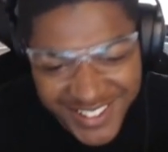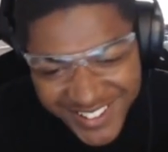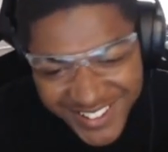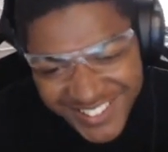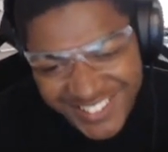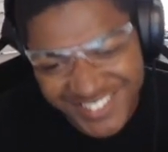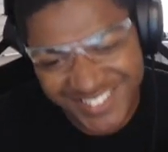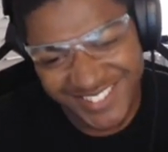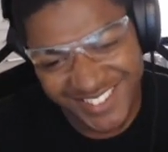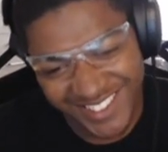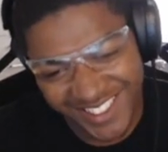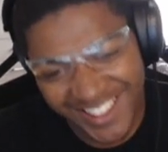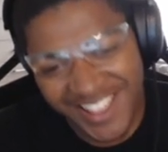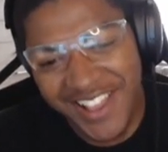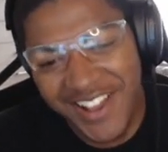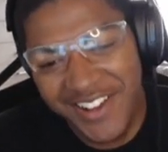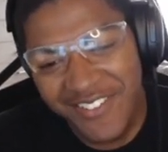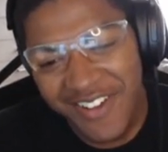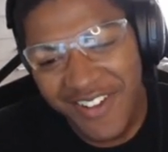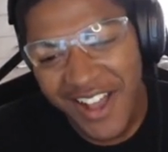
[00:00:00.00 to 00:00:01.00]

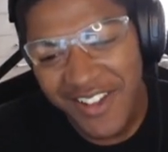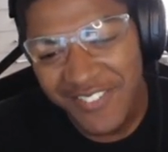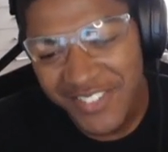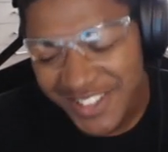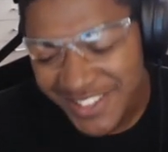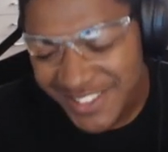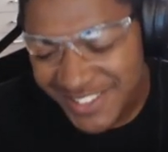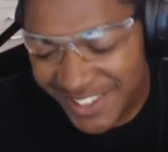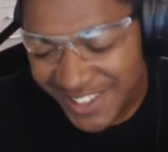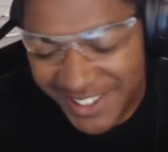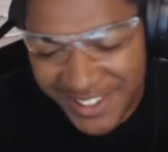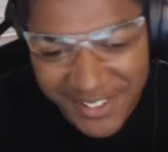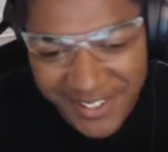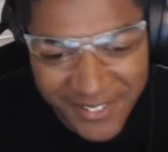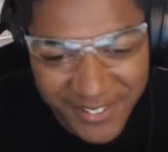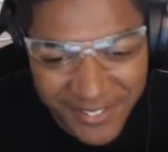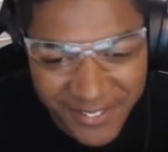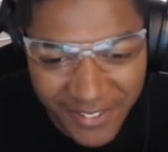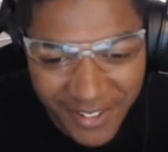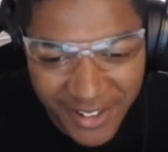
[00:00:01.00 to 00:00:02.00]
will have a ton of
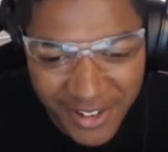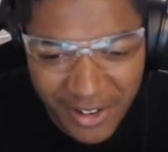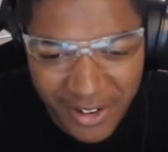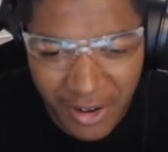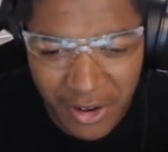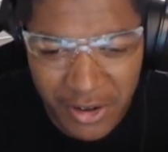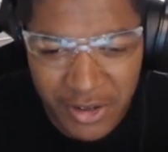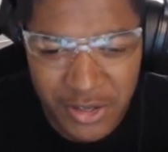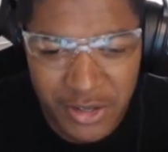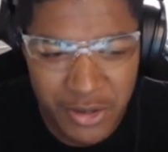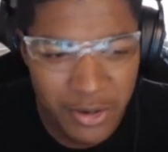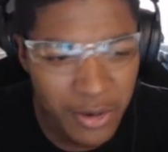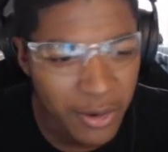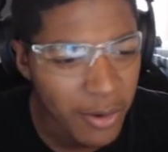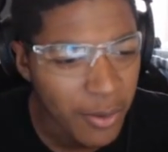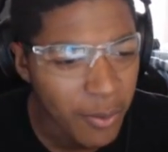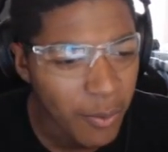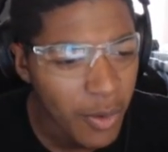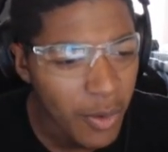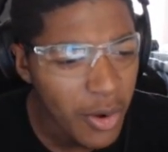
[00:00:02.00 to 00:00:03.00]
fun on
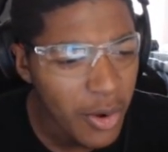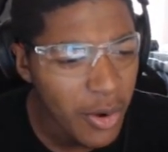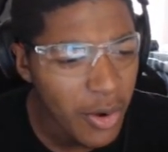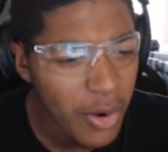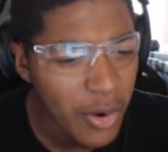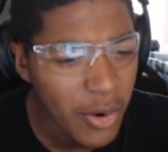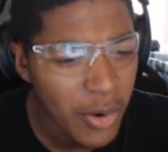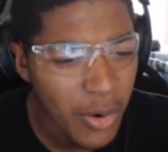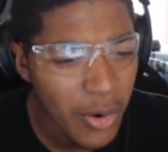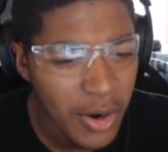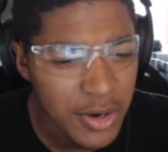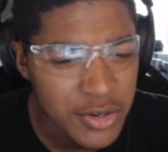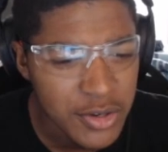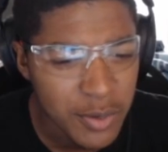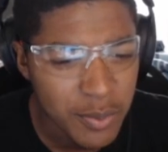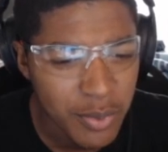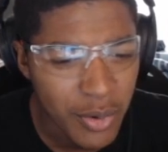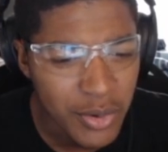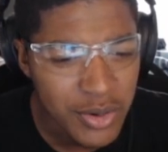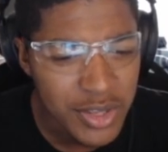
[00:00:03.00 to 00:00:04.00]
your whoa on your
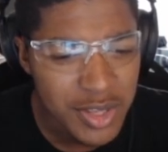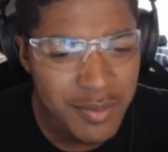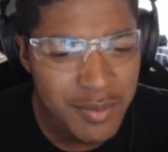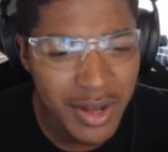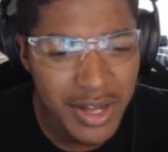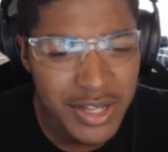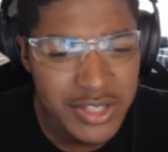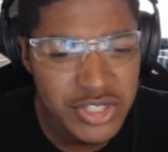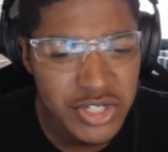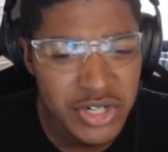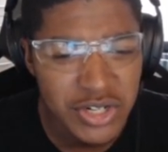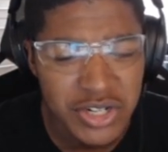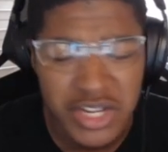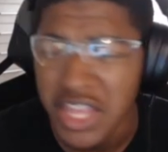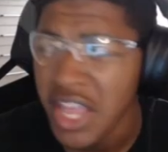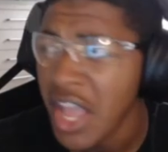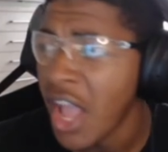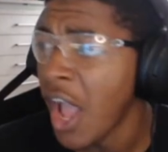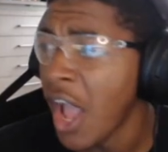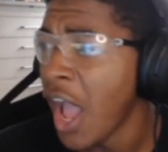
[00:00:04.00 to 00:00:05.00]
Pokemon journey.
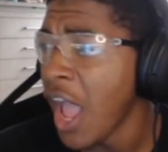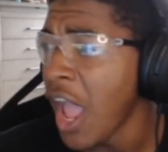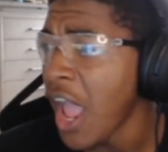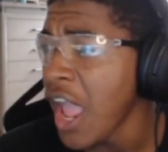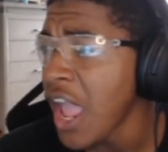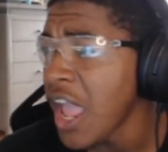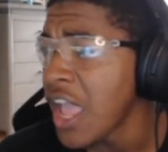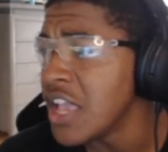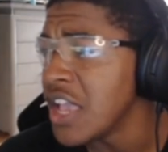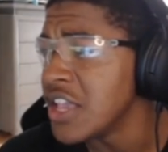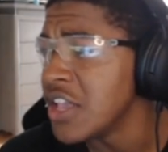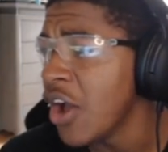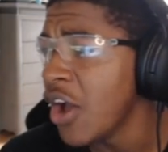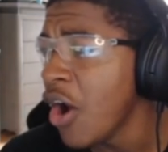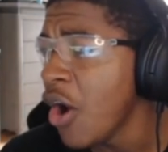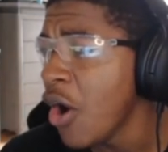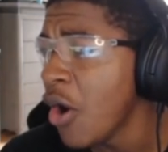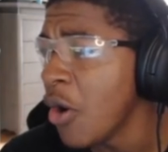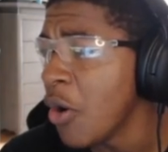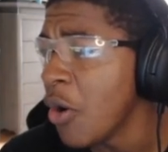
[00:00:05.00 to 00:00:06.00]
Hey
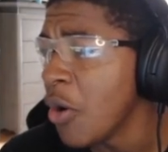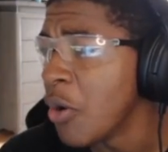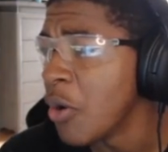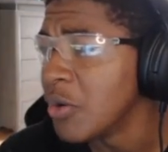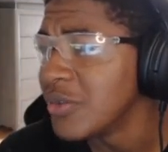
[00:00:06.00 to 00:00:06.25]
yo.